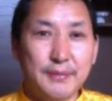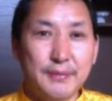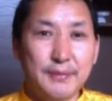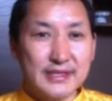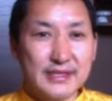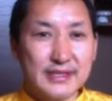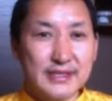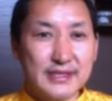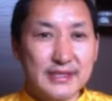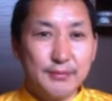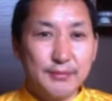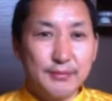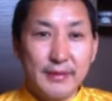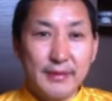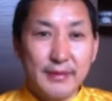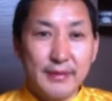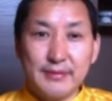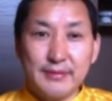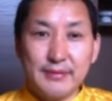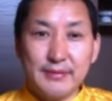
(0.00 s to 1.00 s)
Present
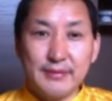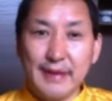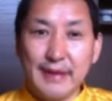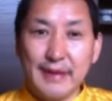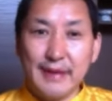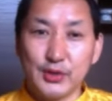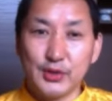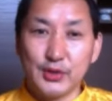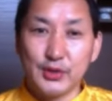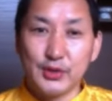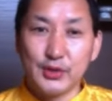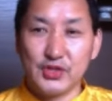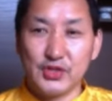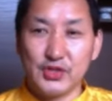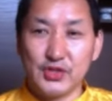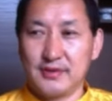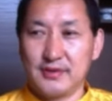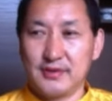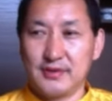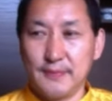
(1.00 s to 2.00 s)
moment, my
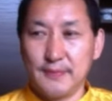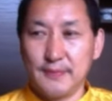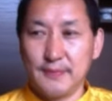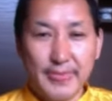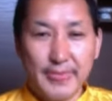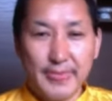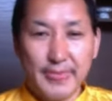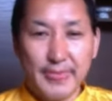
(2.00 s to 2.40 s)
positions.